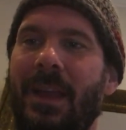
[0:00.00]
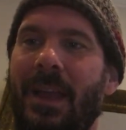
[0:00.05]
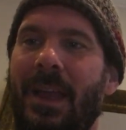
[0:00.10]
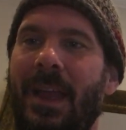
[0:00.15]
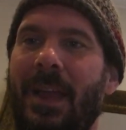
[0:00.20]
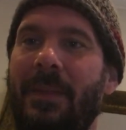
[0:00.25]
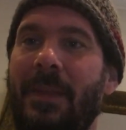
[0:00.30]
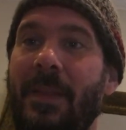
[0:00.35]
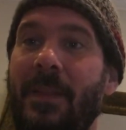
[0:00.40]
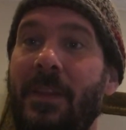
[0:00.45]

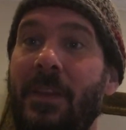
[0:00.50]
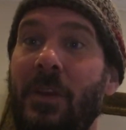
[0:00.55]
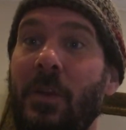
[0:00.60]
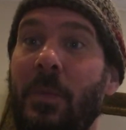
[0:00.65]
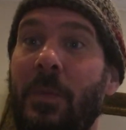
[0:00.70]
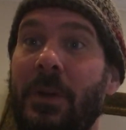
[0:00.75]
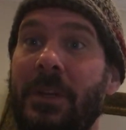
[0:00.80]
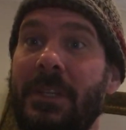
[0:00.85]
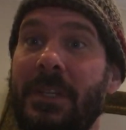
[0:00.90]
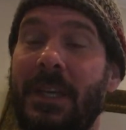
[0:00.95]
And then the new
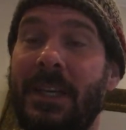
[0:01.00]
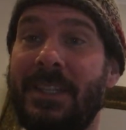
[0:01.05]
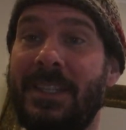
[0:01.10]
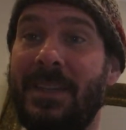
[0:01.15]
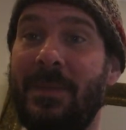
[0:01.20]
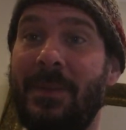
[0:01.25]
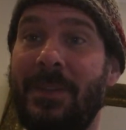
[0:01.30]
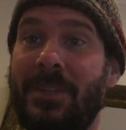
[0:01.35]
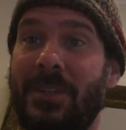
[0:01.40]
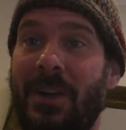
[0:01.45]
person gets
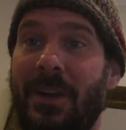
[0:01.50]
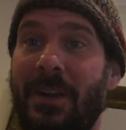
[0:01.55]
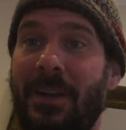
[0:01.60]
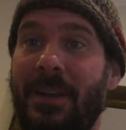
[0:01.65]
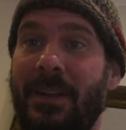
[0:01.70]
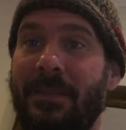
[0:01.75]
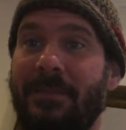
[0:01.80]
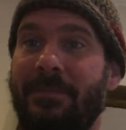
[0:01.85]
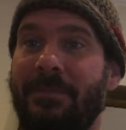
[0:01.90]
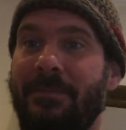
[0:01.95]
to be
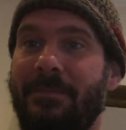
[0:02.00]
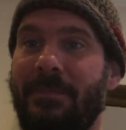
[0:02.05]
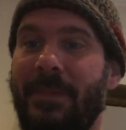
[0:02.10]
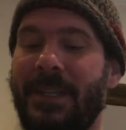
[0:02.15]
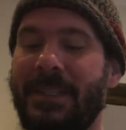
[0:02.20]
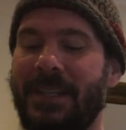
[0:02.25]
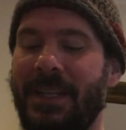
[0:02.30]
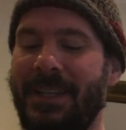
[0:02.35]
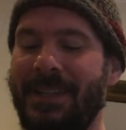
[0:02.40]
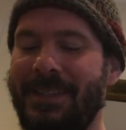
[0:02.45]
Charlie.
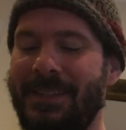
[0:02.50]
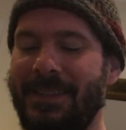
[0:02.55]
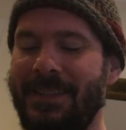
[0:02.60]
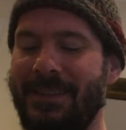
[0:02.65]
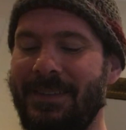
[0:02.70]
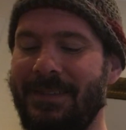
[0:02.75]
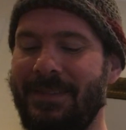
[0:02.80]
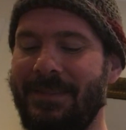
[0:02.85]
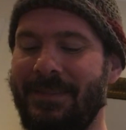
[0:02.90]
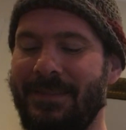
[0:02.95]
Make sense?
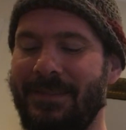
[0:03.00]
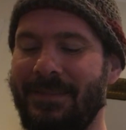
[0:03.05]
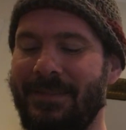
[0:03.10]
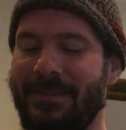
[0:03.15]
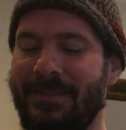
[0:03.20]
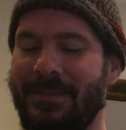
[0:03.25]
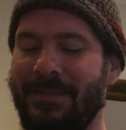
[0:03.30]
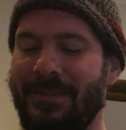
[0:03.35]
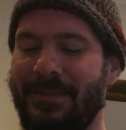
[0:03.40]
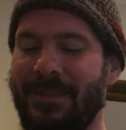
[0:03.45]

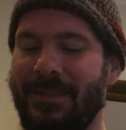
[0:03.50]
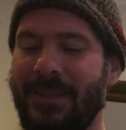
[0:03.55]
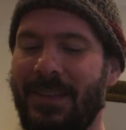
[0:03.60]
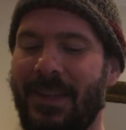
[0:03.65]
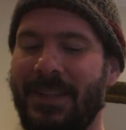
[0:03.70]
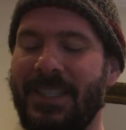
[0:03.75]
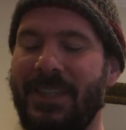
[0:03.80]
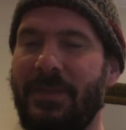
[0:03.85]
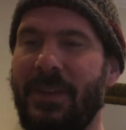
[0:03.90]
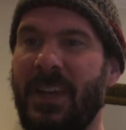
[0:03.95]

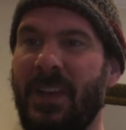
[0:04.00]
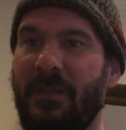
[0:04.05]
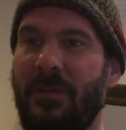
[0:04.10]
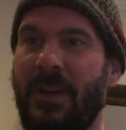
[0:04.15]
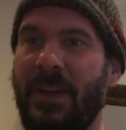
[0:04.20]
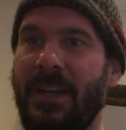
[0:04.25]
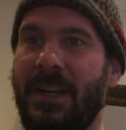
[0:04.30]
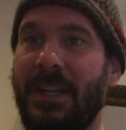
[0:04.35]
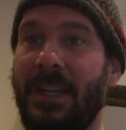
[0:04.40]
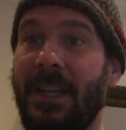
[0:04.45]
I'll see if I can
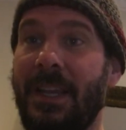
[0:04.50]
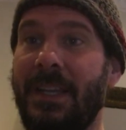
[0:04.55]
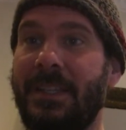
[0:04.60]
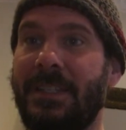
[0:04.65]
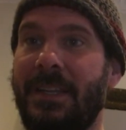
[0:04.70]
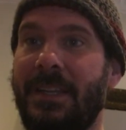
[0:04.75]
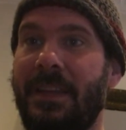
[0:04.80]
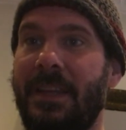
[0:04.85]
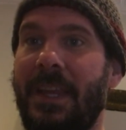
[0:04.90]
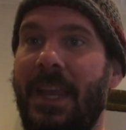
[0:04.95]
find a link
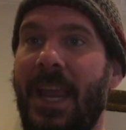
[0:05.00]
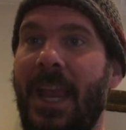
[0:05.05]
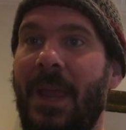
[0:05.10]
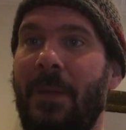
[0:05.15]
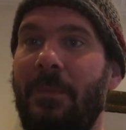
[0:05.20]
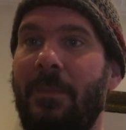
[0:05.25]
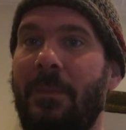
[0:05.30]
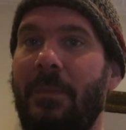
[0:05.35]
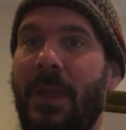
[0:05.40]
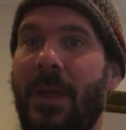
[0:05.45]
to the game,
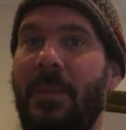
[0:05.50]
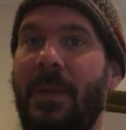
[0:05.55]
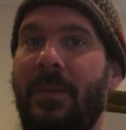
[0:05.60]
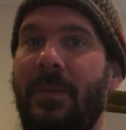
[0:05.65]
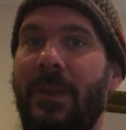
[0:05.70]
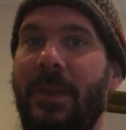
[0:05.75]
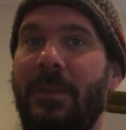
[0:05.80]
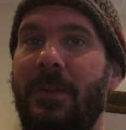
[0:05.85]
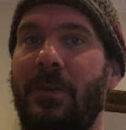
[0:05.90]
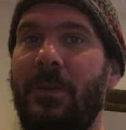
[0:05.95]
and
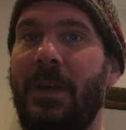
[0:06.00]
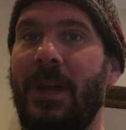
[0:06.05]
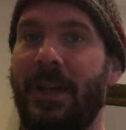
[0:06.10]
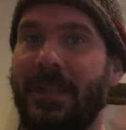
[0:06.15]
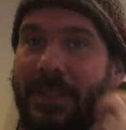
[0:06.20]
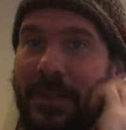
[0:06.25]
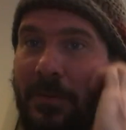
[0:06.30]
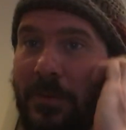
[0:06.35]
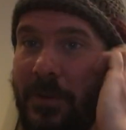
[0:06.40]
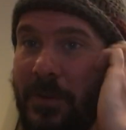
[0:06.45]
maybe you
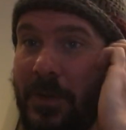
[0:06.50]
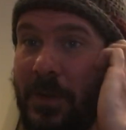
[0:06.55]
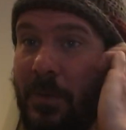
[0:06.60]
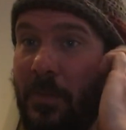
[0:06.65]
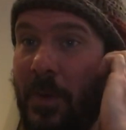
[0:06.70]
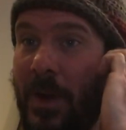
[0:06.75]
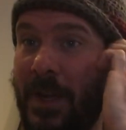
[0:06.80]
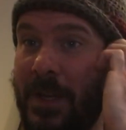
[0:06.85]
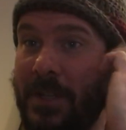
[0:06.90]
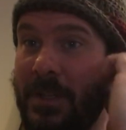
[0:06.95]
can
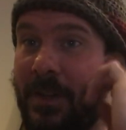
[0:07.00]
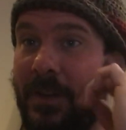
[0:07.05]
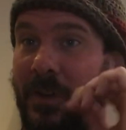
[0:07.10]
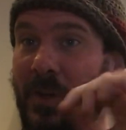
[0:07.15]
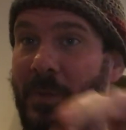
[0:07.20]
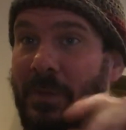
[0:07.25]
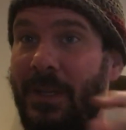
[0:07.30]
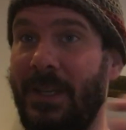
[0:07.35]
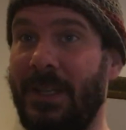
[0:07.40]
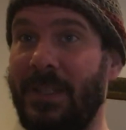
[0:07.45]
watch a
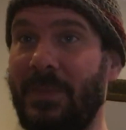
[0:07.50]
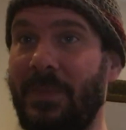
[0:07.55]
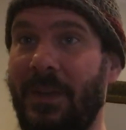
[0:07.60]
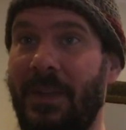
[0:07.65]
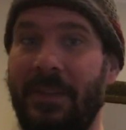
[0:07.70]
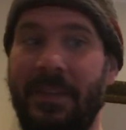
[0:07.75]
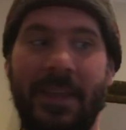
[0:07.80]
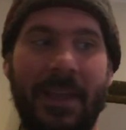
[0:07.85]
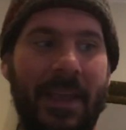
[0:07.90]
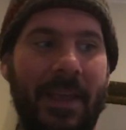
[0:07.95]
group of kids
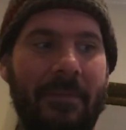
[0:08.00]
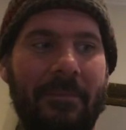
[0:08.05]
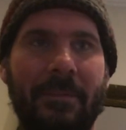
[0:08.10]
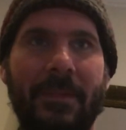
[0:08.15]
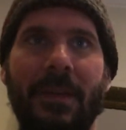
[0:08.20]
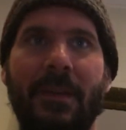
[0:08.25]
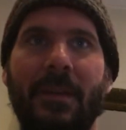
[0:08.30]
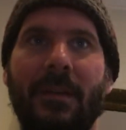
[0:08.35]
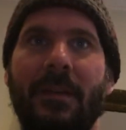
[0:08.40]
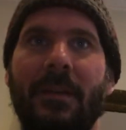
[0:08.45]
playing the game.
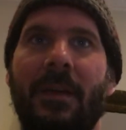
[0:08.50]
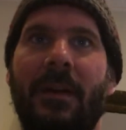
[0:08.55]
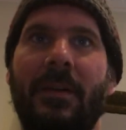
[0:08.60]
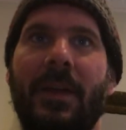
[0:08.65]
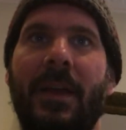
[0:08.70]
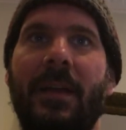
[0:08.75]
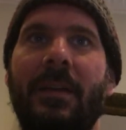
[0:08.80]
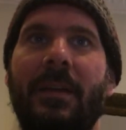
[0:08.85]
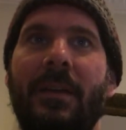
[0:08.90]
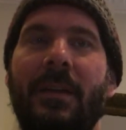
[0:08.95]
Okay?